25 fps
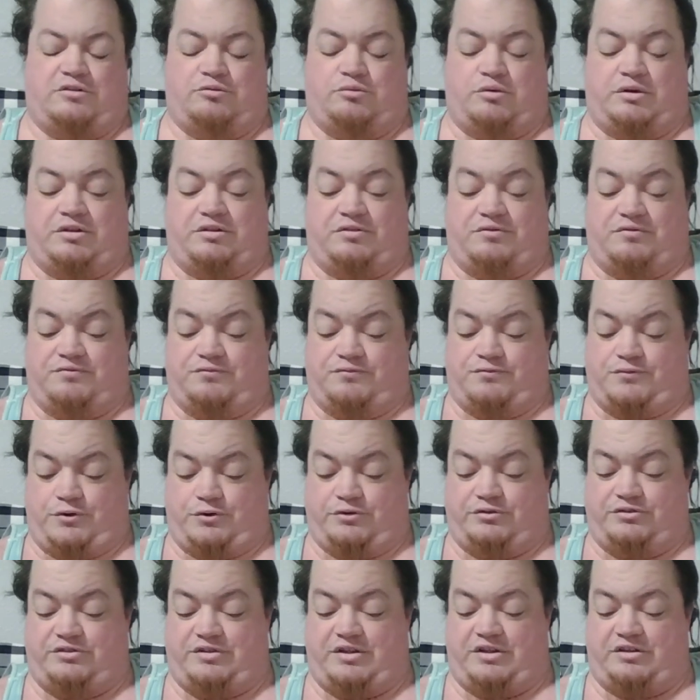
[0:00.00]
That's one of the
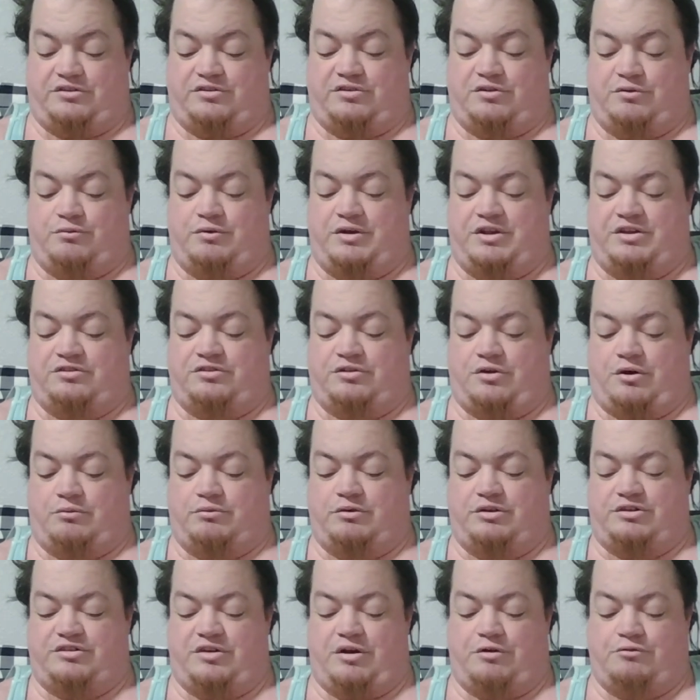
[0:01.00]
first things that we
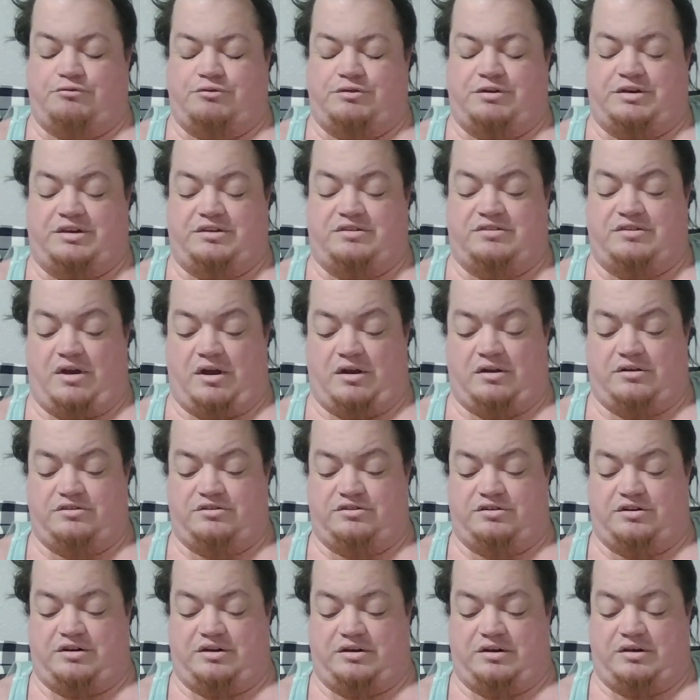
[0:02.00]
saw was a
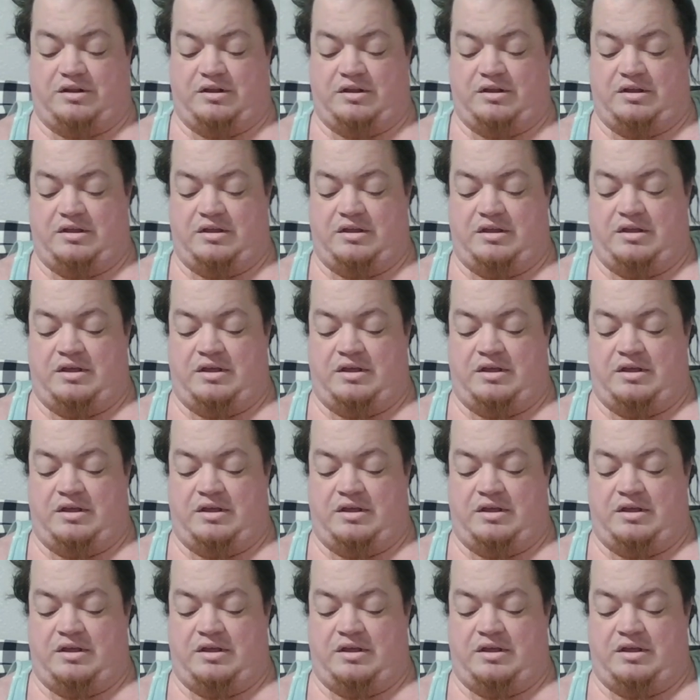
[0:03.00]
reduction